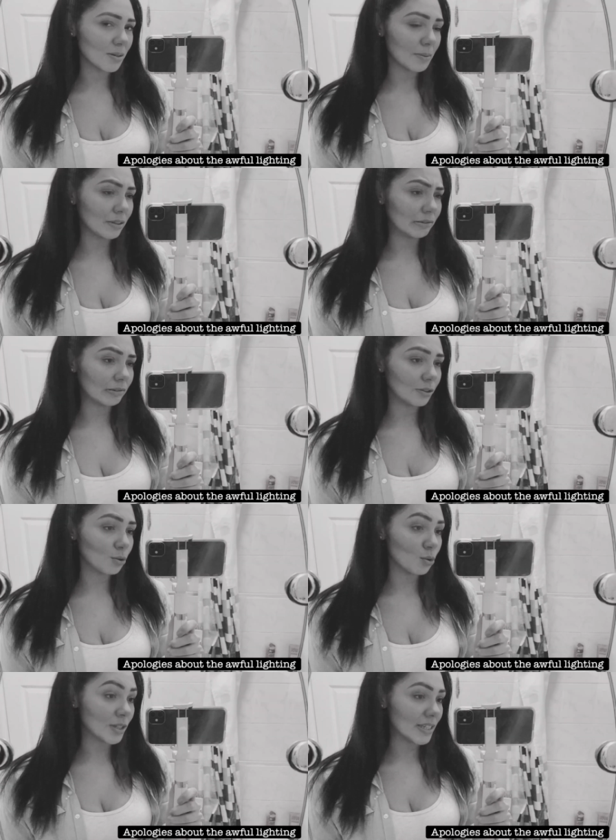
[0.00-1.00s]
a bit
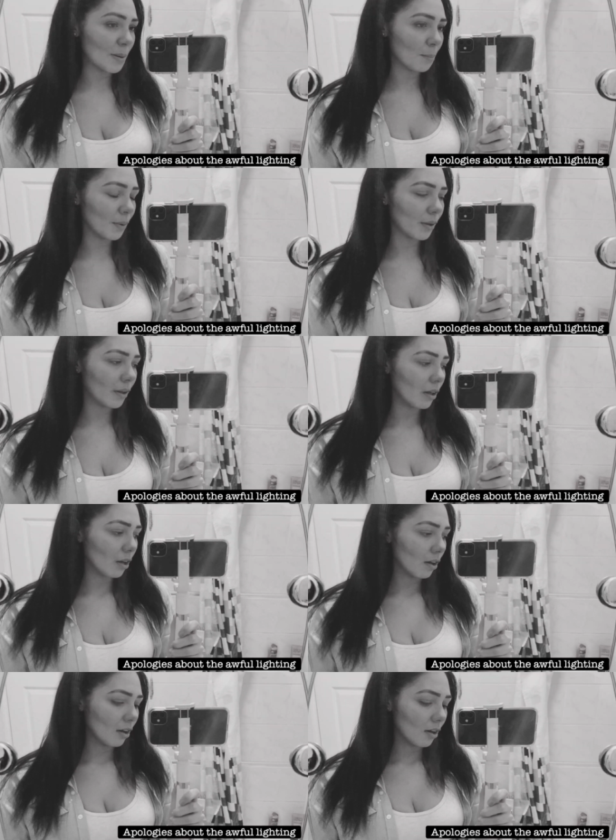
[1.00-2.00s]
daunting, but
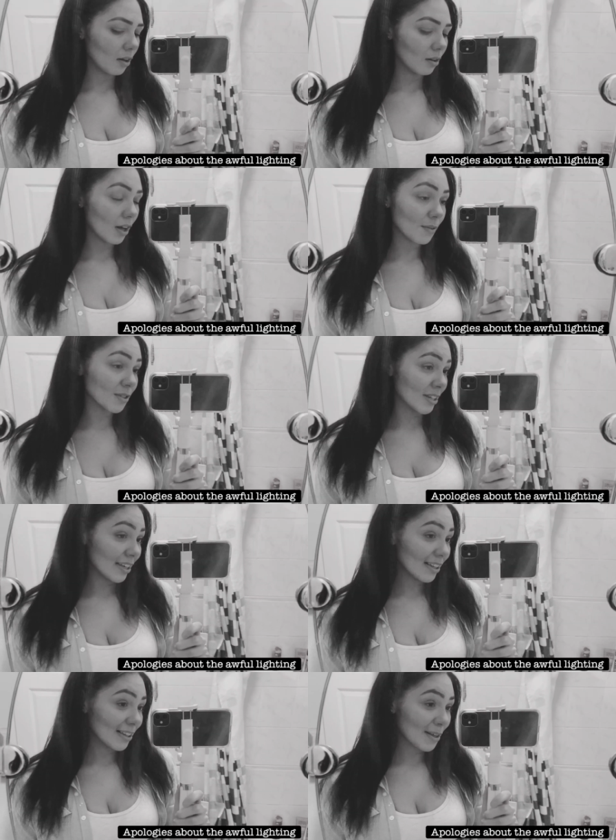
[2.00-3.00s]
I've done
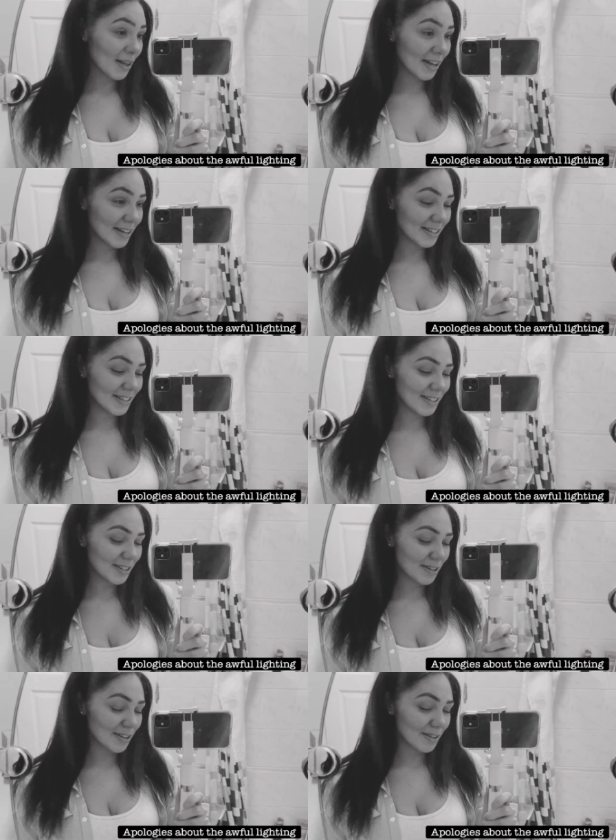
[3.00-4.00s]
it,
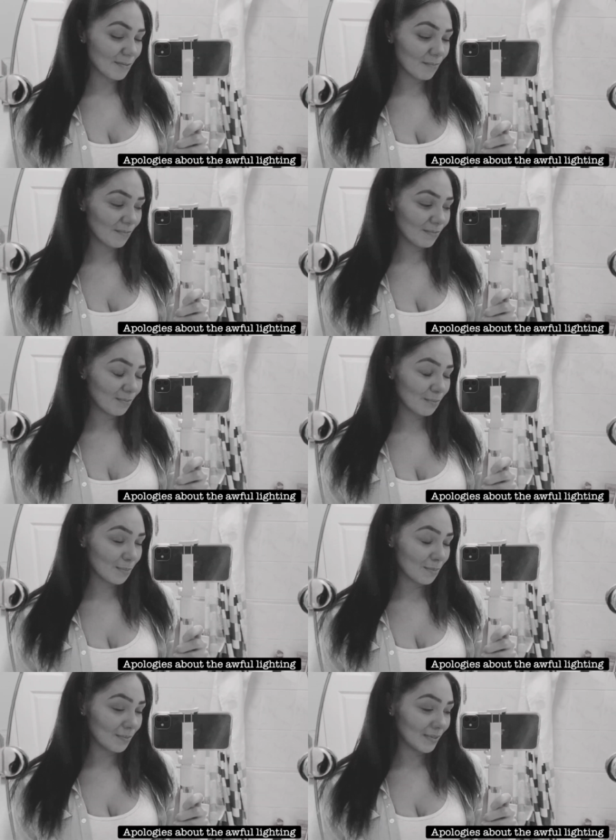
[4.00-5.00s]
and
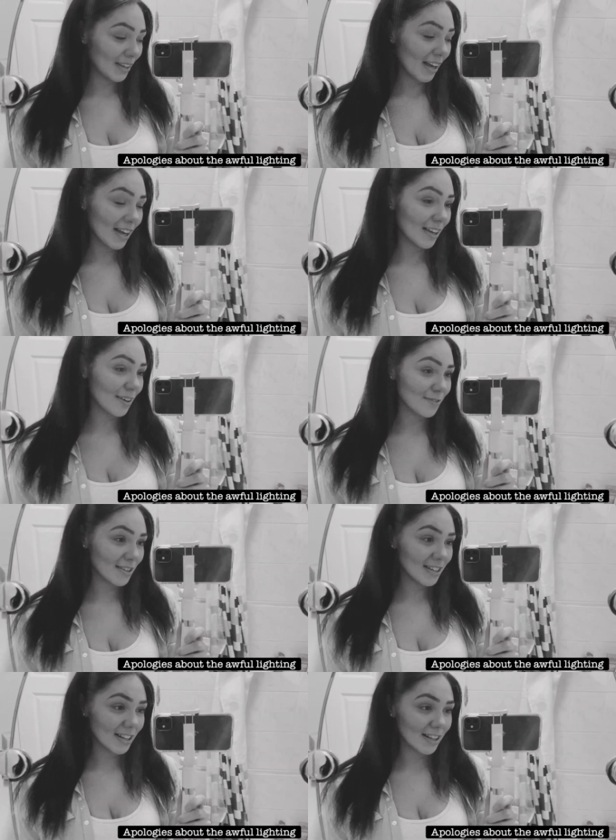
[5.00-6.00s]
yeah, I've
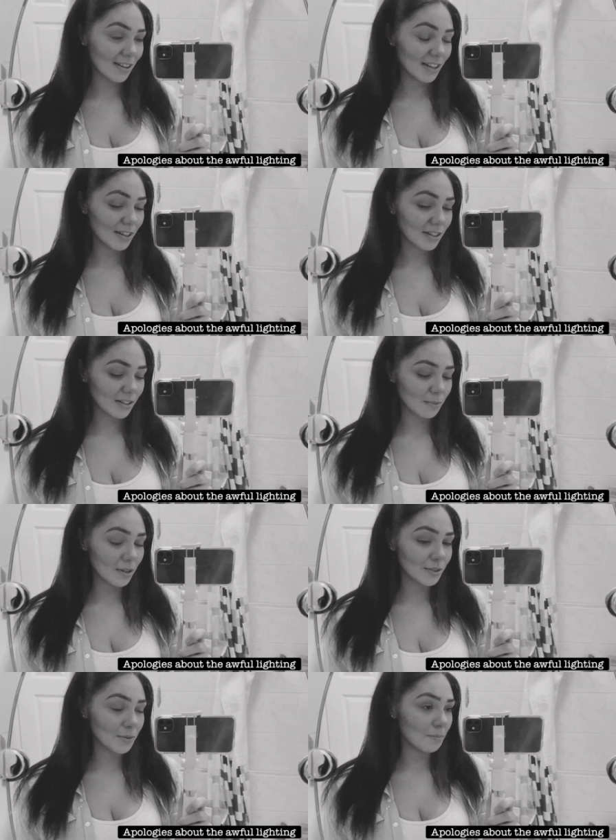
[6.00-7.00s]
done it. Like,
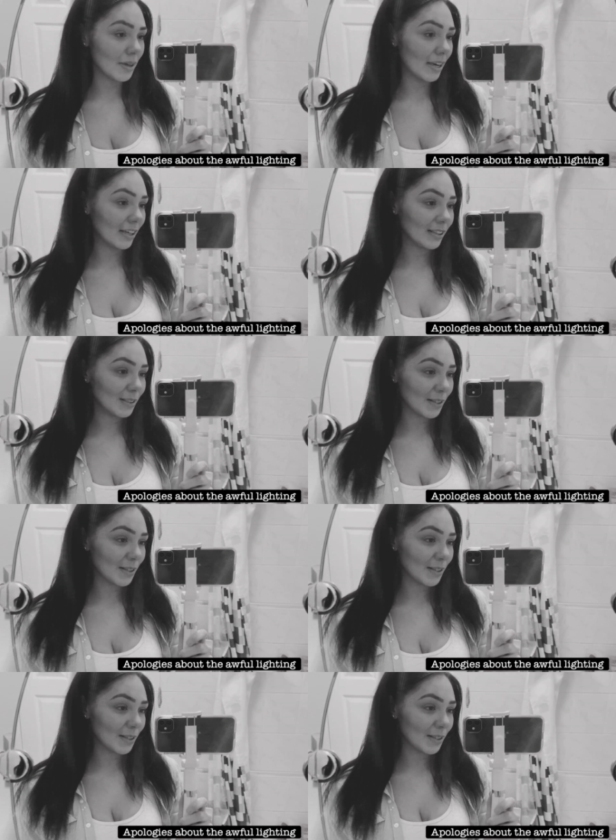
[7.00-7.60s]
well done me.